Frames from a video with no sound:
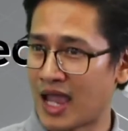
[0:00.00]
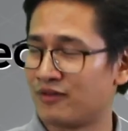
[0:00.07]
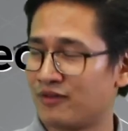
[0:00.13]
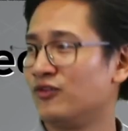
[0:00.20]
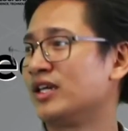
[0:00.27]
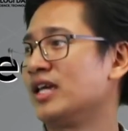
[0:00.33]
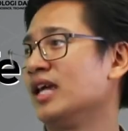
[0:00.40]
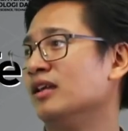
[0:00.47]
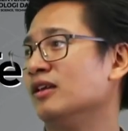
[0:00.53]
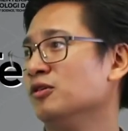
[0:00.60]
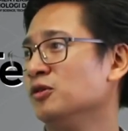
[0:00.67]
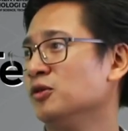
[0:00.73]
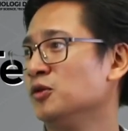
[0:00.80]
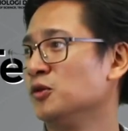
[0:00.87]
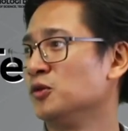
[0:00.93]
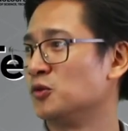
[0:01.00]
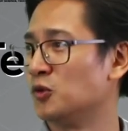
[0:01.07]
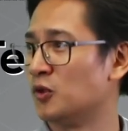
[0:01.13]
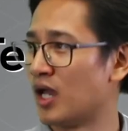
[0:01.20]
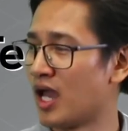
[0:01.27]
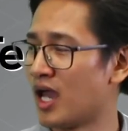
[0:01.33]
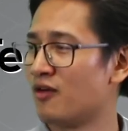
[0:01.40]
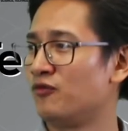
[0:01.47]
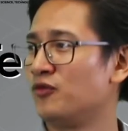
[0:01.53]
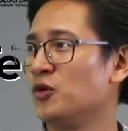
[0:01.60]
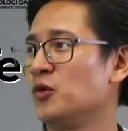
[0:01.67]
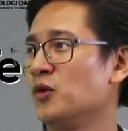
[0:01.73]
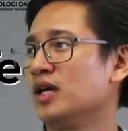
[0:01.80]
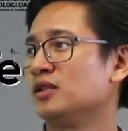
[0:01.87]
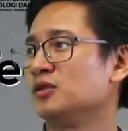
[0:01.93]
advocate you know to
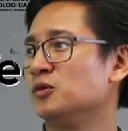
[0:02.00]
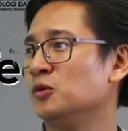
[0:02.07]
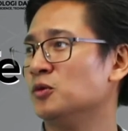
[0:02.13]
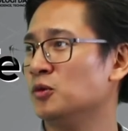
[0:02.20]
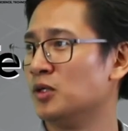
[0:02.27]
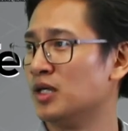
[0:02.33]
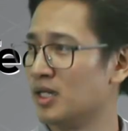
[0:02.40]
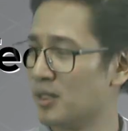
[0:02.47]
everyone to